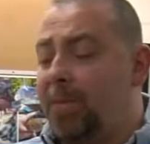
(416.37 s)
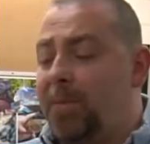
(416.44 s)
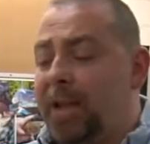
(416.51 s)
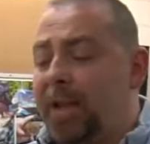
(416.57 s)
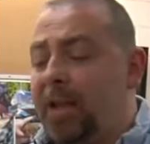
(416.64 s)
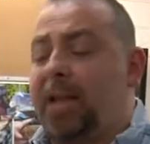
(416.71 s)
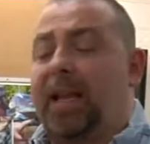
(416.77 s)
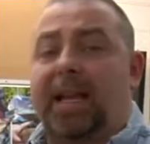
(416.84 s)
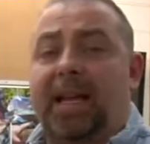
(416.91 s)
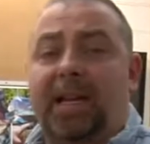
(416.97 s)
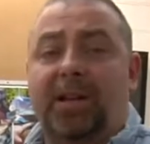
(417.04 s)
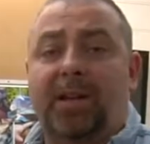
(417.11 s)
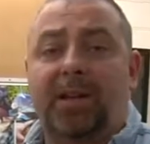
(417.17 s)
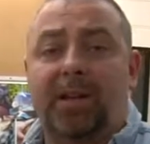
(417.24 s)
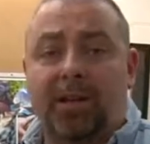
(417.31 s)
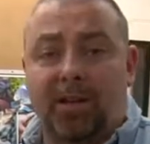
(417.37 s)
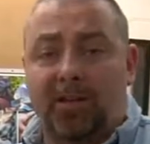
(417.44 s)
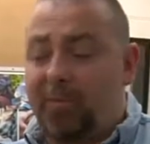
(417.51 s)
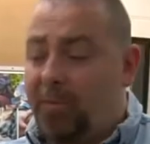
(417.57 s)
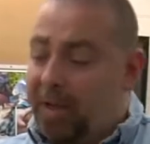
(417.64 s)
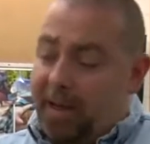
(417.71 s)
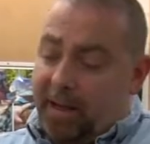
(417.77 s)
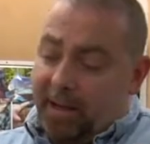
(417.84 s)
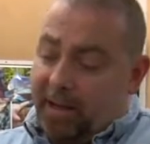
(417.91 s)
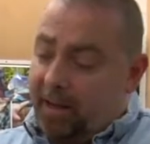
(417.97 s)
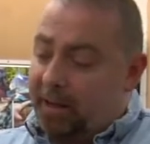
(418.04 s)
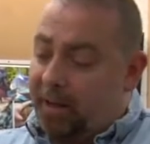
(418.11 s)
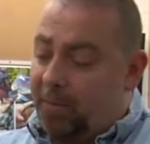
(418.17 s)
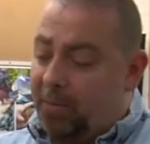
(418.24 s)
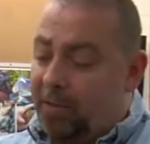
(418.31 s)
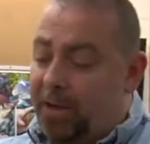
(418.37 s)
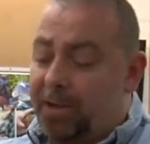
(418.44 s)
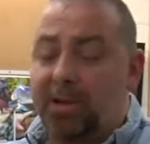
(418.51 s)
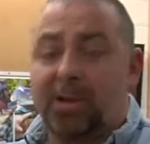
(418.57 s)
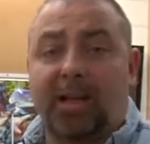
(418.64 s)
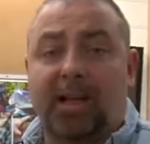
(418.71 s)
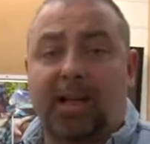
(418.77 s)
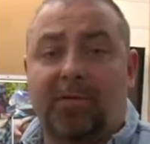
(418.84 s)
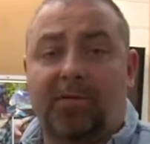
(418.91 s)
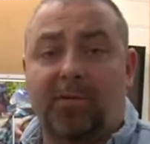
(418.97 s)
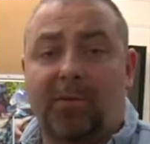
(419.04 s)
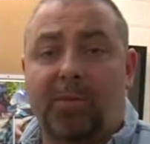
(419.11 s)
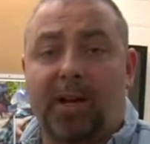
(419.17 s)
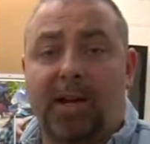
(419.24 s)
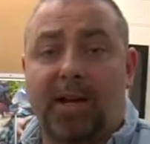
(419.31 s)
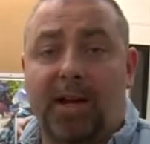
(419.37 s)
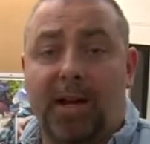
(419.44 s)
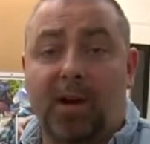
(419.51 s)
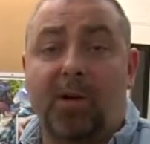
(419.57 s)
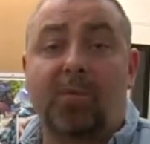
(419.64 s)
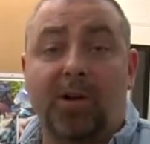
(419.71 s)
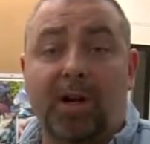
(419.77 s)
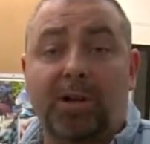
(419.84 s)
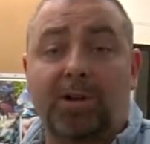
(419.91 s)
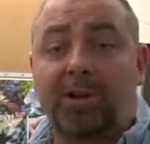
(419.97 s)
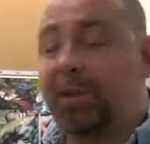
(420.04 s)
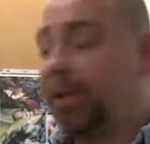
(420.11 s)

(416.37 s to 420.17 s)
the male end of my compressor line for my airbrush.